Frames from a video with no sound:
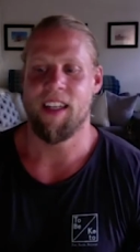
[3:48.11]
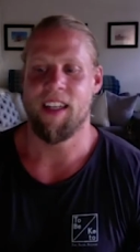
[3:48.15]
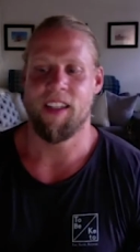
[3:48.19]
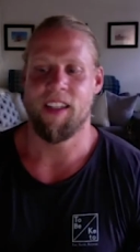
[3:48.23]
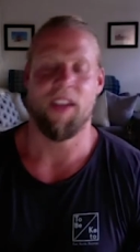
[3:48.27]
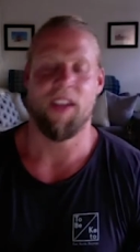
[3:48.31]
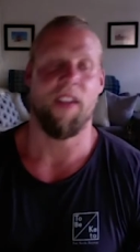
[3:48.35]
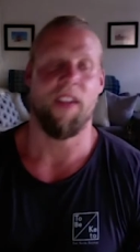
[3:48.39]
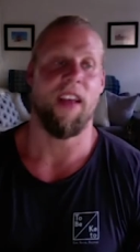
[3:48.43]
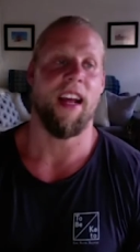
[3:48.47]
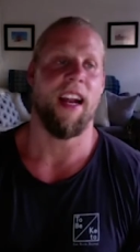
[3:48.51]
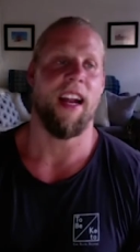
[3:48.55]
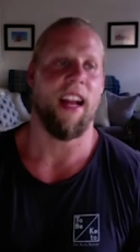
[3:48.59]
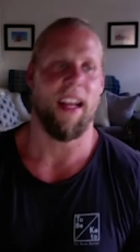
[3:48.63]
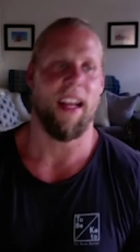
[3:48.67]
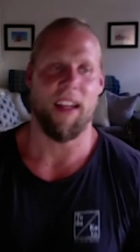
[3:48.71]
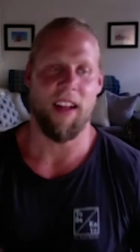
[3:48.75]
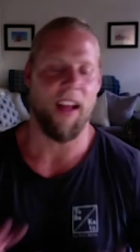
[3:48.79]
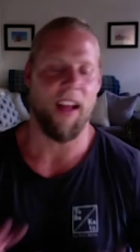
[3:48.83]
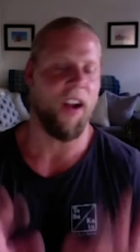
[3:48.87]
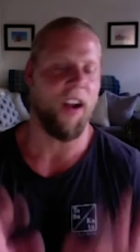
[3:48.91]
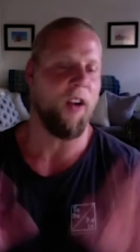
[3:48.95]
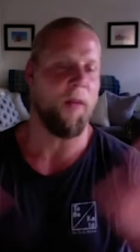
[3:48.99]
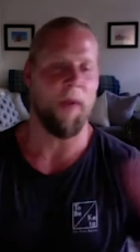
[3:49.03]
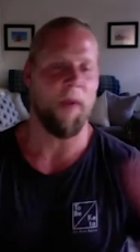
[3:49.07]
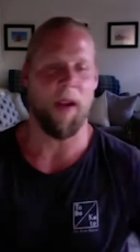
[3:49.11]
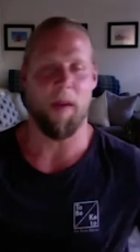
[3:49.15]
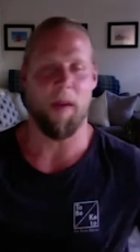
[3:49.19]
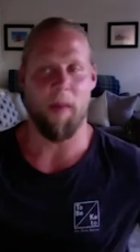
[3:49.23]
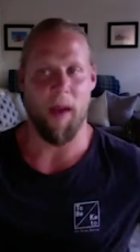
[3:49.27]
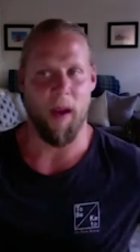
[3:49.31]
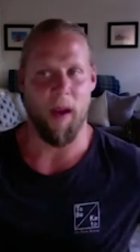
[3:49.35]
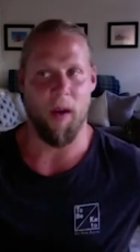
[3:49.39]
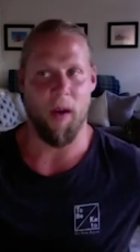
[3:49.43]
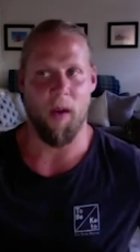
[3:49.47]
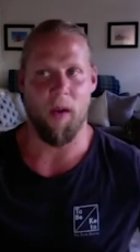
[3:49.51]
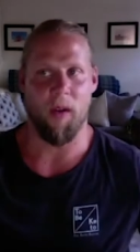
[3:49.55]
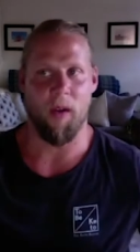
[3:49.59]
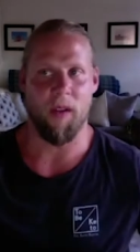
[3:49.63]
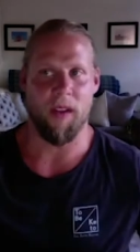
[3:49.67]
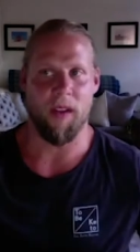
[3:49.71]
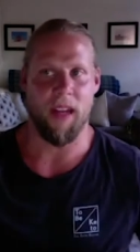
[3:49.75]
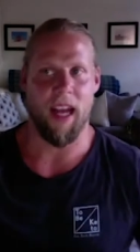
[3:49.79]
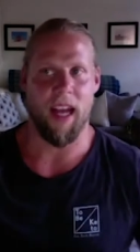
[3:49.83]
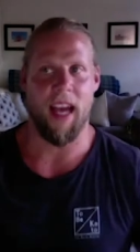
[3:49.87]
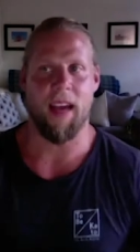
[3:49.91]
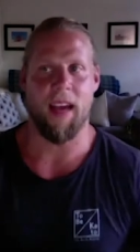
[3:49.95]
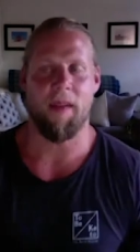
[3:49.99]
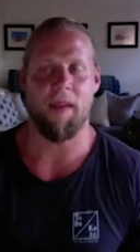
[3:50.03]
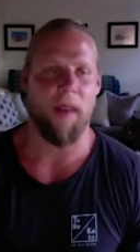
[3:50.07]
So then I, that opened up my whole
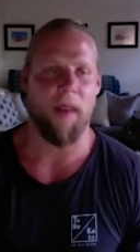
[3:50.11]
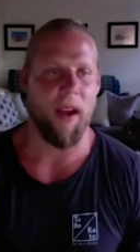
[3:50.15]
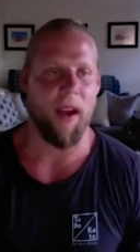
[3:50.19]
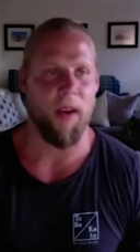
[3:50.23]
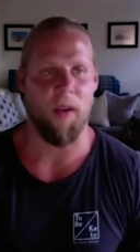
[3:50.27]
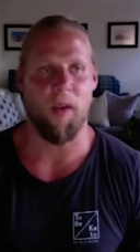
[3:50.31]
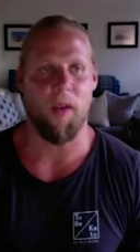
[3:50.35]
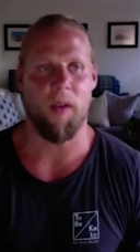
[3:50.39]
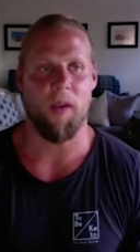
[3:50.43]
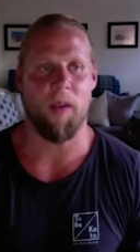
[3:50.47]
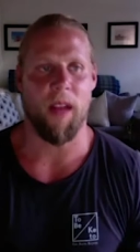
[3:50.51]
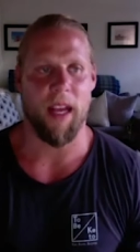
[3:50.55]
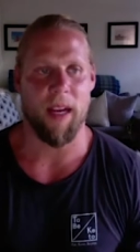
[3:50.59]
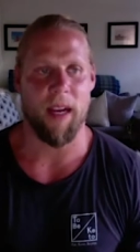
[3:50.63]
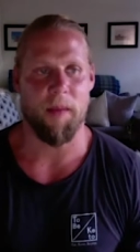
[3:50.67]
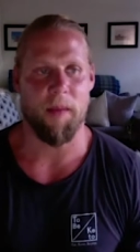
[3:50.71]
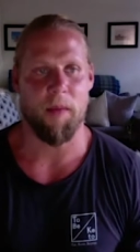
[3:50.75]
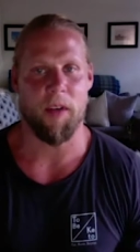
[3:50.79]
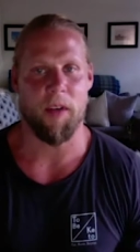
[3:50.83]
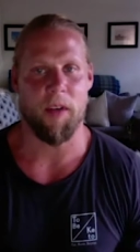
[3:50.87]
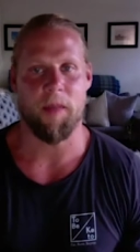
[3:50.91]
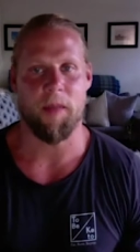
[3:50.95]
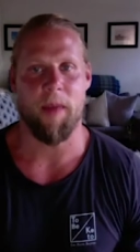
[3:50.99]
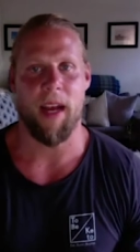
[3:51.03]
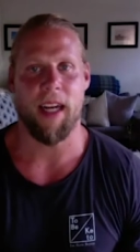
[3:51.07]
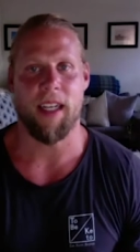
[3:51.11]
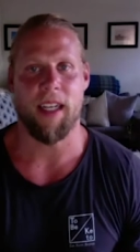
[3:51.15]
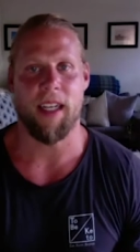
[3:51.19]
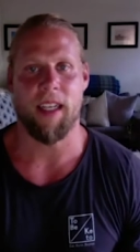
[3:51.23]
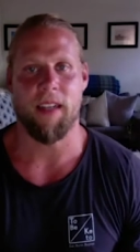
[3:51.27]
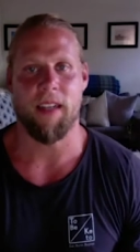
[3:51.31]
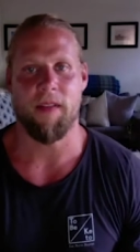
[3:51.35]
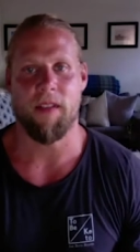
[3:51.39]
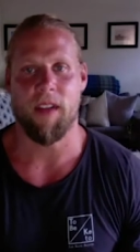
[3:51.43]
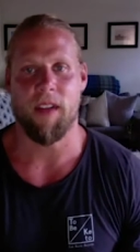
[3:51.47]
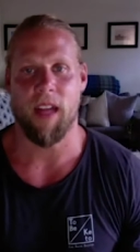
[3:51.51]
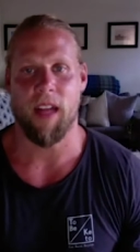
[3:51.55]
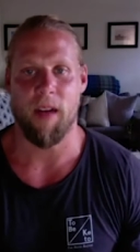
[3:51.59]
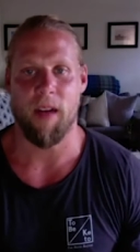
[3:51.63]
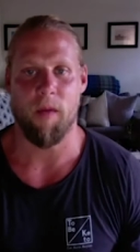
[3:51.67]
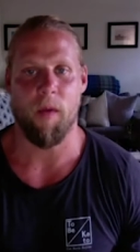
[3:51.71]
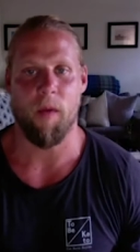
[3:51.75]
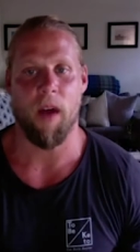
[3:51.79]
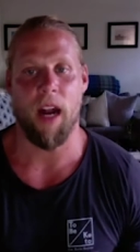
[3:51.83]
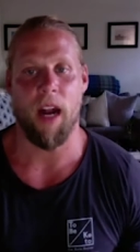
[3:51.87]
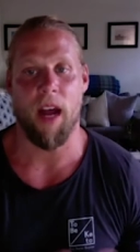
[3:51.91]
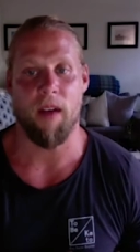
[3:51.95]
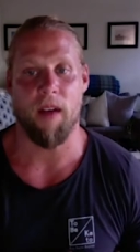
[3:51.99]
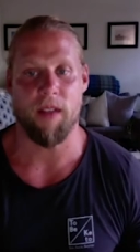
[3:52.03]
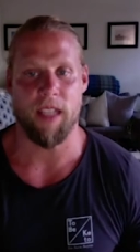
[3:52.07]
lot, my whole like perspective to like
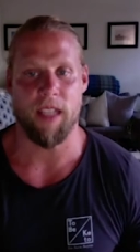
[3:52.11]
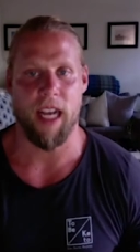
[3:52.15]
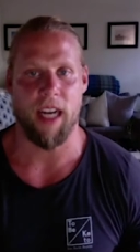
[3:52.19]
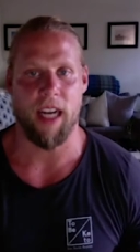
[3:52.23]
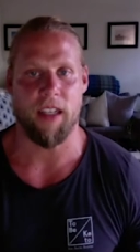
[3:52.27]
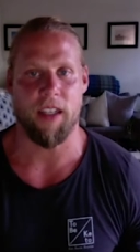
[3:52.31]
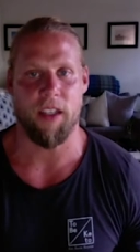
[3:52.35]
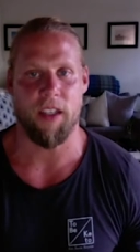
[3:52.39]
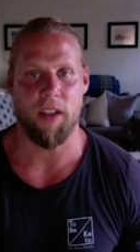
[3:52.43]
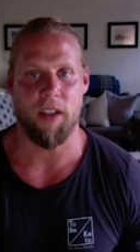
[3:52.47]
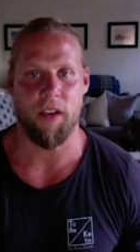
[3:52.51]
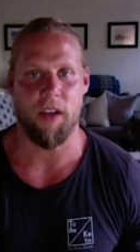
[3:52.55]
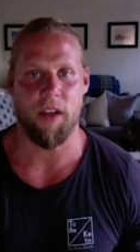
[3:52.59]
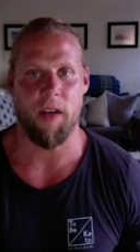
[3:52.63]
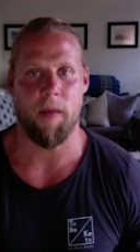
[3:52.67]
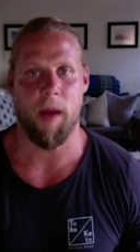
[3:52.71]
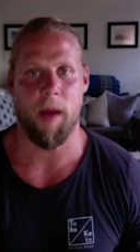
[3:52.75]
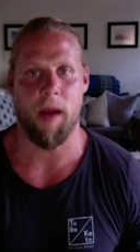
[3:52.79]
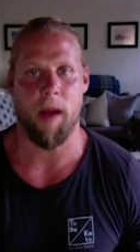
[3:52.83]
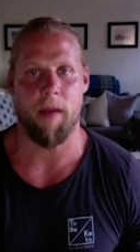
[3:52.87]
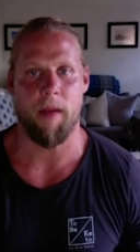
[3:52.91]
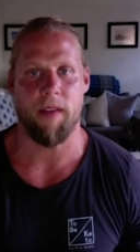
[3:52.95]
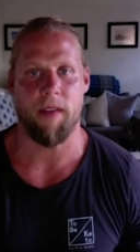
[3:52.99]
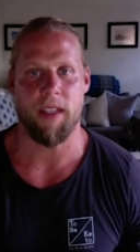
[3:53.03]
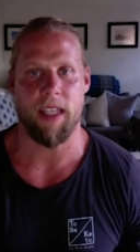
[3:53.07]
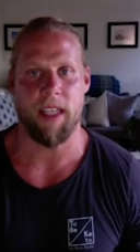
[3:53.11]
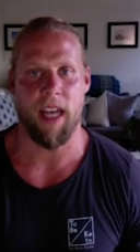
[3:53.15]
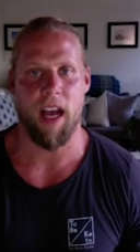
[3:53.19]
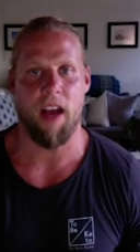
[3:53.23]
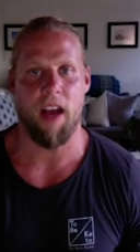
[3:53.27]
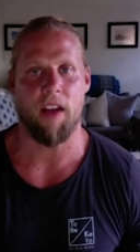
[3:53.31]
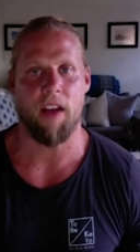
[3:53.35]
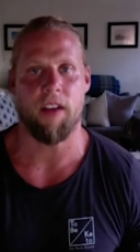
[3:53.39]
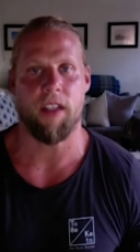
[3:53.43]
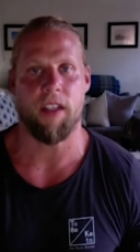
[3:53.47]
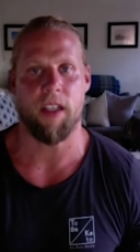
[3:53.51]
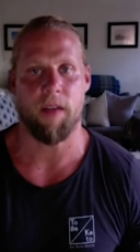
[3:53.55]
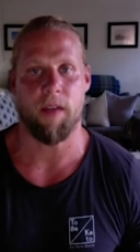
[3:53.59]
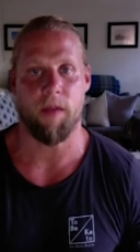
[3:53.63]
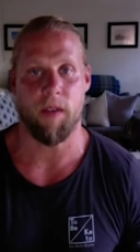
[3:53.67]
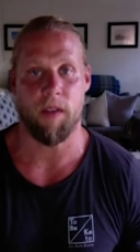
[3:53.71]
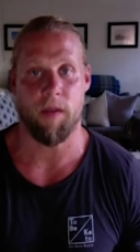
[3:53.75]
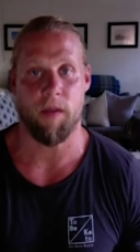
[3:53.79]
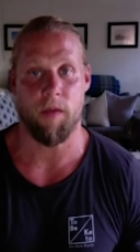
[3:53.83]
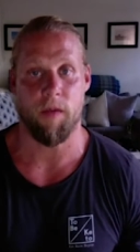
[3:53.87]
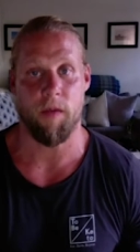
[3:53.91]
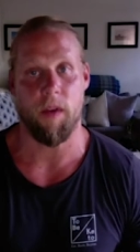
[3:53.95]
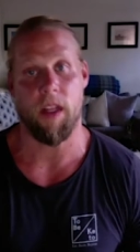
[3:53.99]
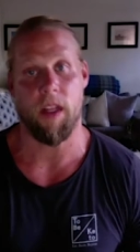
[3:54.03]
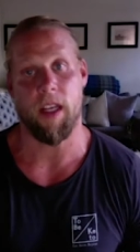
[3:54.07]
what I was actually doing to my physiology
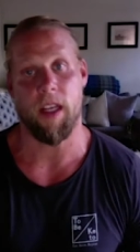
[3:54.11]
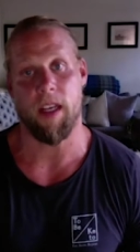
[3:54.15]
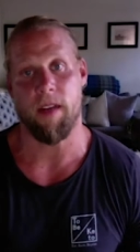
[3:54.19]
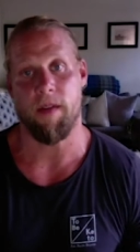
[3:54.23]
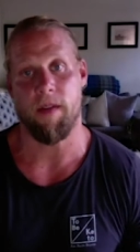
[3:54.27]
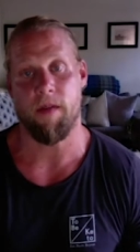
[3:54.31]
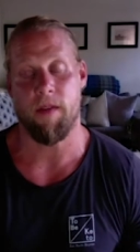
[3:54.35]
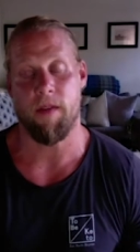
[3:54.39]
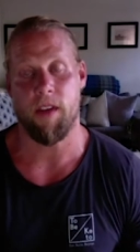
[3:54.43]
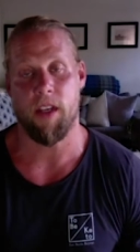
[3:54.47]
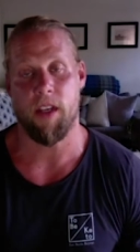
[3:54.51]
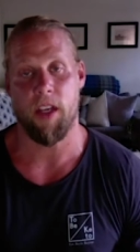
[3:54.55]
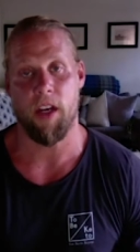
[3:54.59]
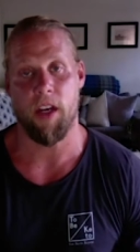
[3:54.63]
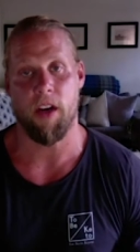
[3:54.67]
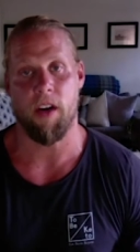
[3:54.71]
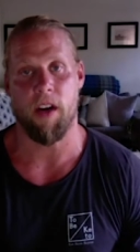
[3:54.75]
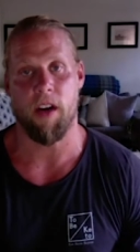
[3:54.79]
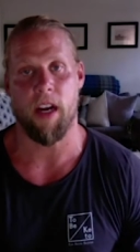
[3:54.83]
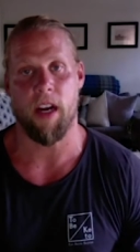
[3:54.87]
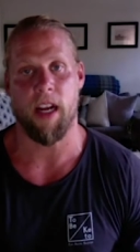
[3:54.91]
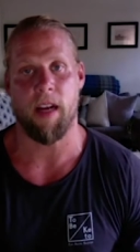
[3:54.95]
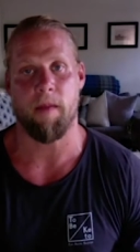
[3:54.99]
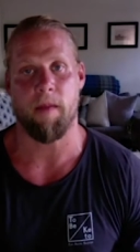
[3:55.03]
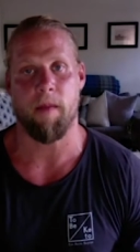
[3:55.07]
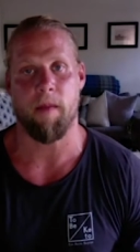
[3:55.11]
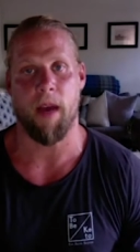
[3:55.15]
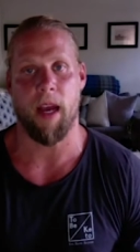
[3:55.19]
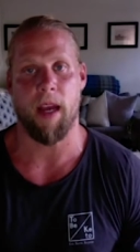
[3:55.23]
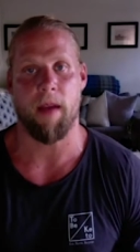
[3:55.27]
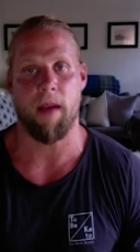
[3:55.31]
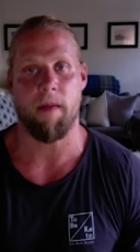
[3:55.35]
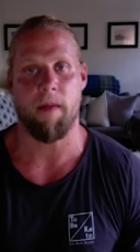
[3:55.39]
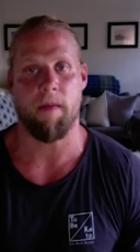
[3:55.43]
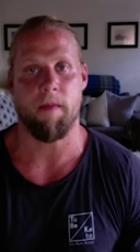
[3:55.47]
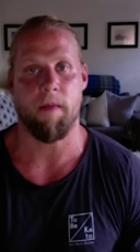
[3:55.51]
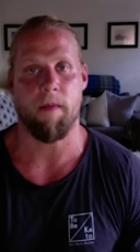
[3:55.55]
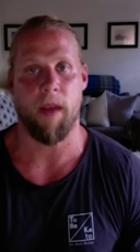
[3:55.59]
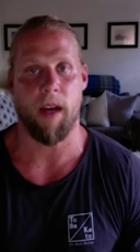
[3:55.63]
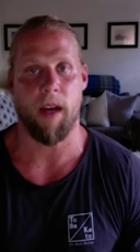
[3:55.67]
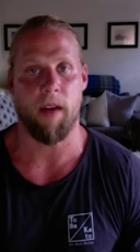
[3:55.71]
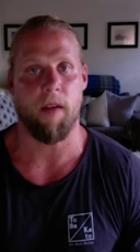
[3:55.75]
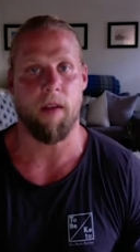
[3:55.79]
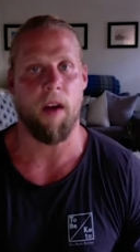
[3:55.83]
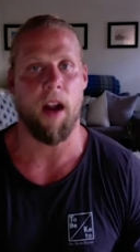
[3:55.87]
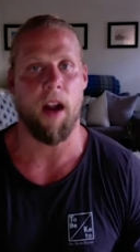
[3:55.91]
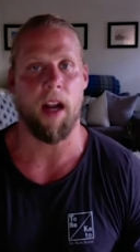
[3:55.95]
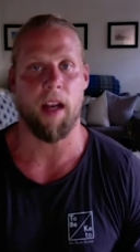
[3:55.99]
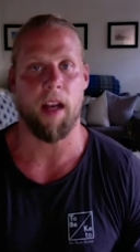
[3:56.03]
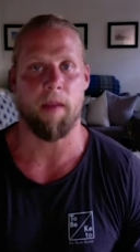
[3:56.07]
was really curing my my
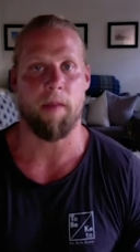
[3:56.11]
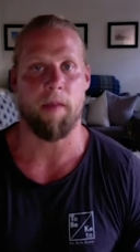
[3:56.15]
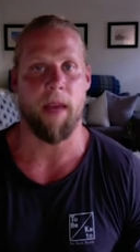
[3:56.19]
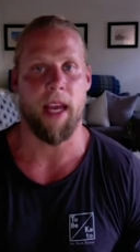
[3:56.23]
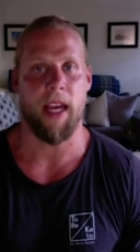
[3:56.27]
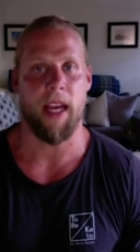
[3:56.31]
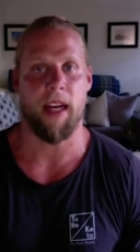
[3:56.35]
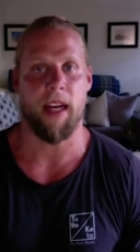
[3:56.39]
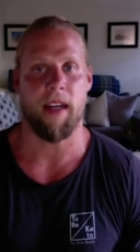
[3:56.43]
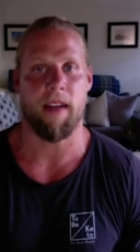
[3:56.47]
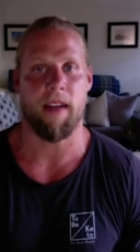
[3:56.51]
chronic pain.